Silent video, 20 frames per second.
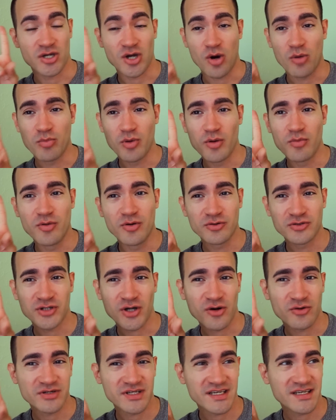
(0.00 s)
your boo-boo
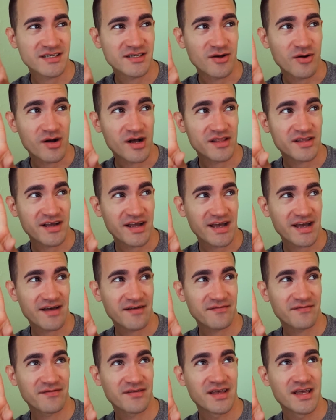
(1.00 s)
Tony, your other
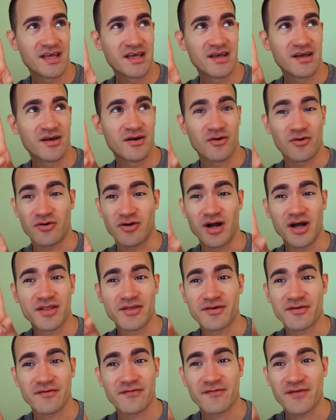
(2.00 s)
half, or
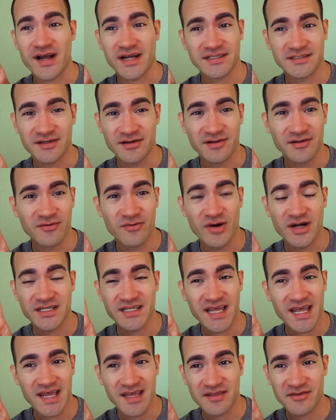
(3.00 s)
other fractal,
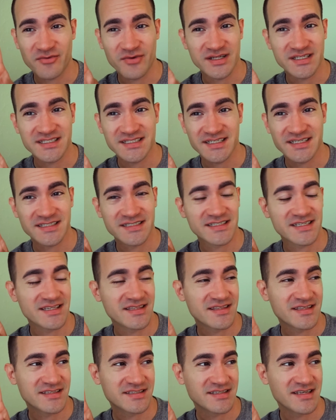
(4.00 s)
1/8,
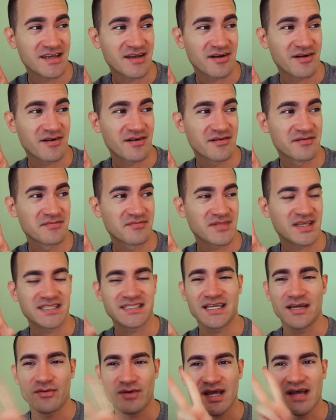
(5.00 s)
1/16 is here.
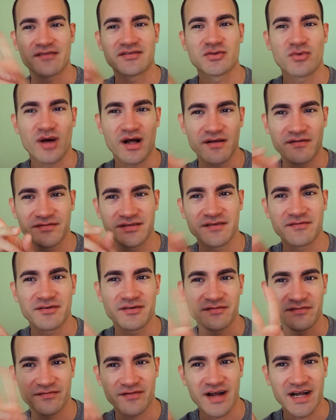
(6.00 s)
They say we have 12
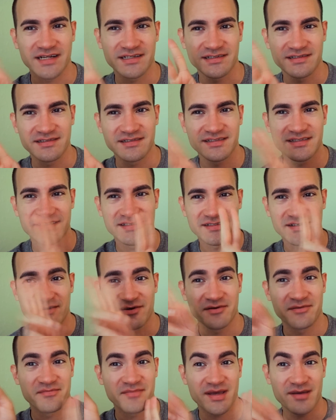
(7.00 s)
different fractals.
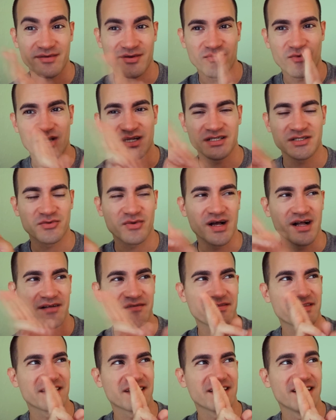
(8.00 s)
So, maybe
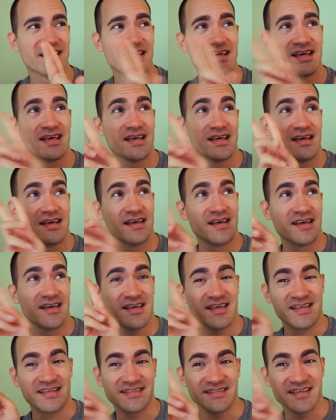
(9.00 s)
1/12
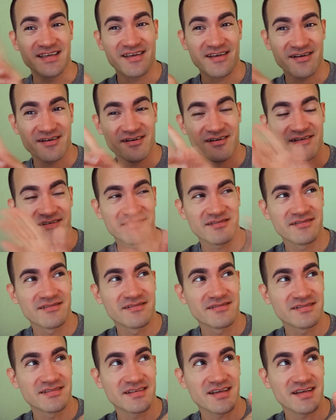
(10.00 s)
is here.